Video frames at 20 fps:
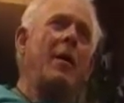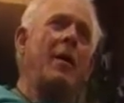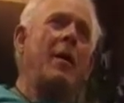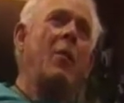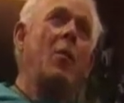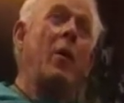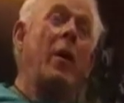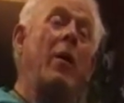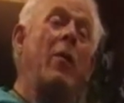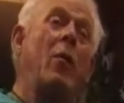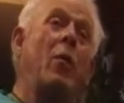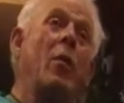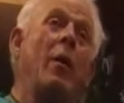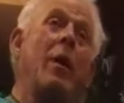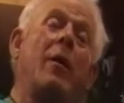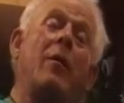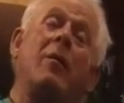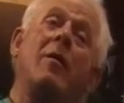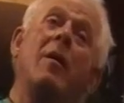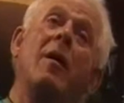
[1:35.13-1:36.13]

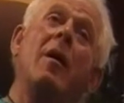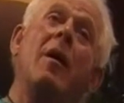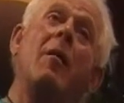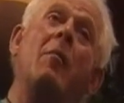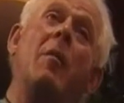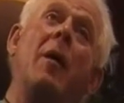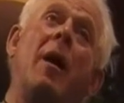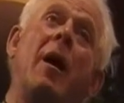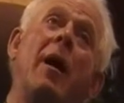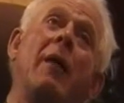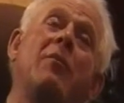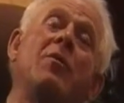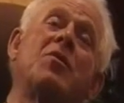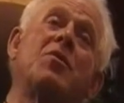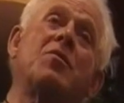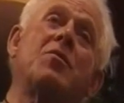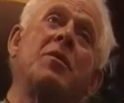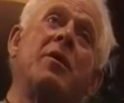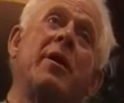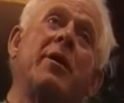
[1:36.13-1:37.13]
Well, I
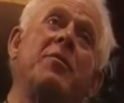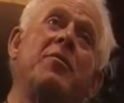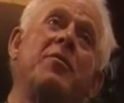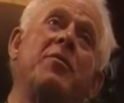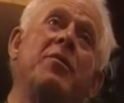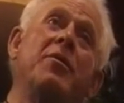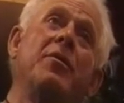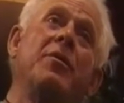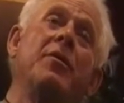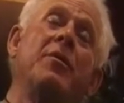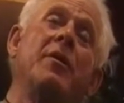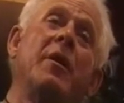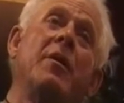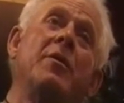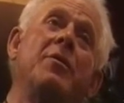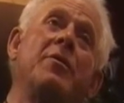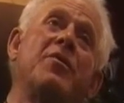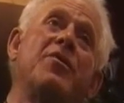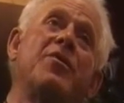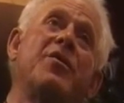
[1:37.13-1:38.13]
was trying to
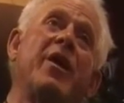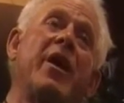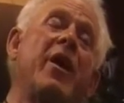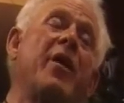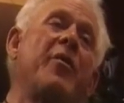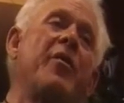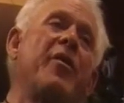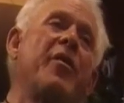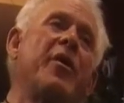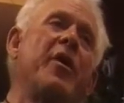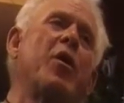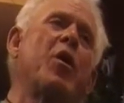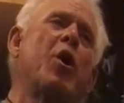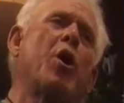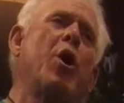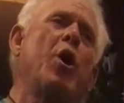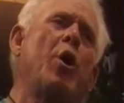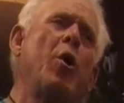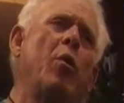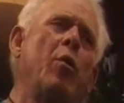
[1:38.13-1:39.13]
understand the
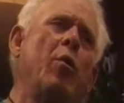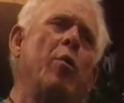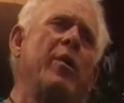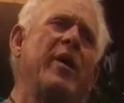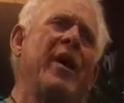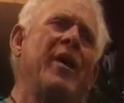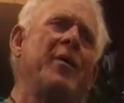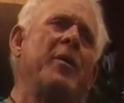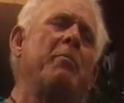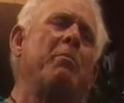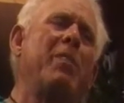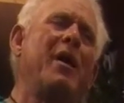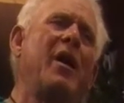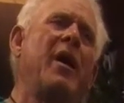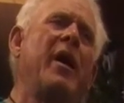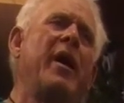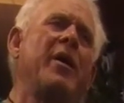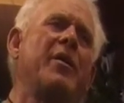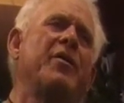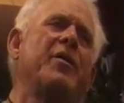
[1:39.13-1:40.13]
code and
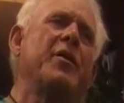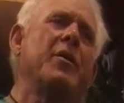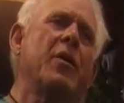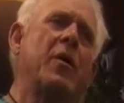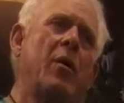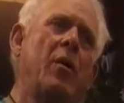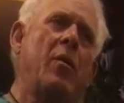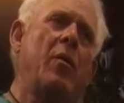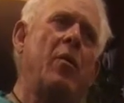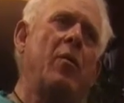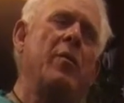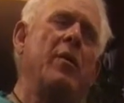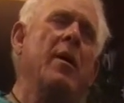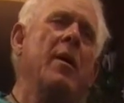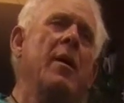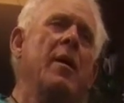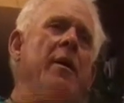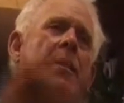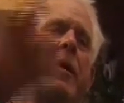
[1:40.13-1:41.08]
apply the code.